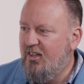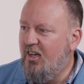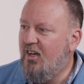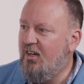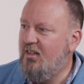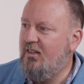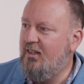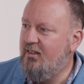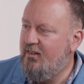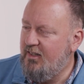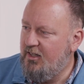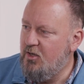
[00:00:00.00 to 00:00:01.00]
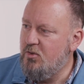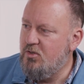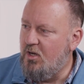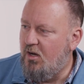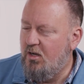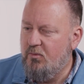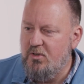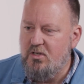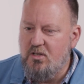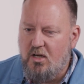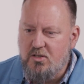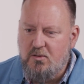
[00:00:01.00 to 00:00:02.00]
ugly that goes on, which
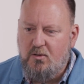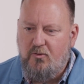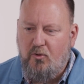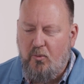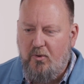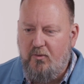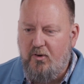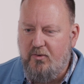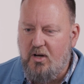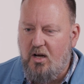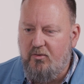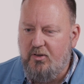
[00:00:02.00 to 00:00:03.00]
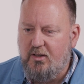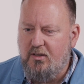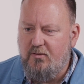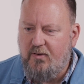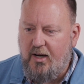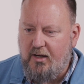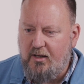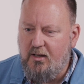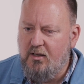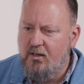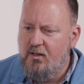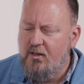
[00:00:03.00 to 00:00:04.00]
is also a form of conflict and fighting.
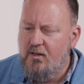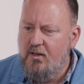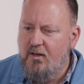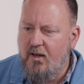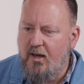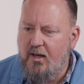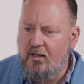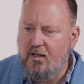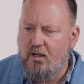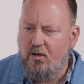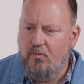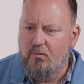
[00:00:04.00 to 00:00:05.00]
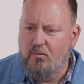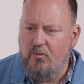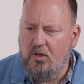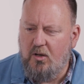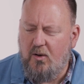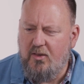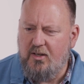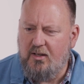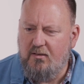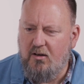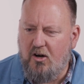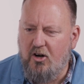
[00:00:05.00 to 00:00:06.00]
And, I
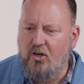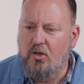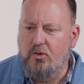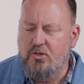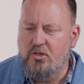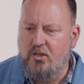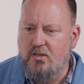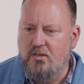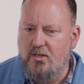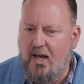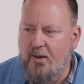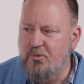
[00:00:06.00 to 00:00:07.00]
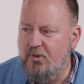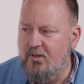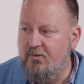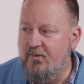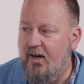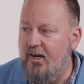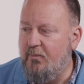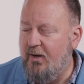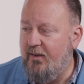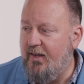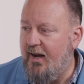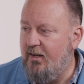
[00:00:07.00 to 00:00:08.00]
think our culture is absolutely defined
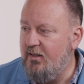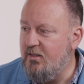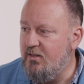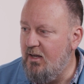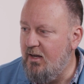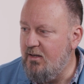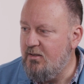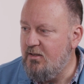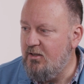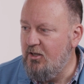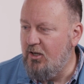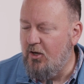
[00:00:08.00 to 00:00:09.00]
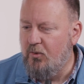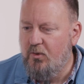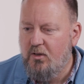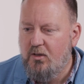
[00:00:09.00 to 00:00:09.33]
by that these days. Mm-hmm. And,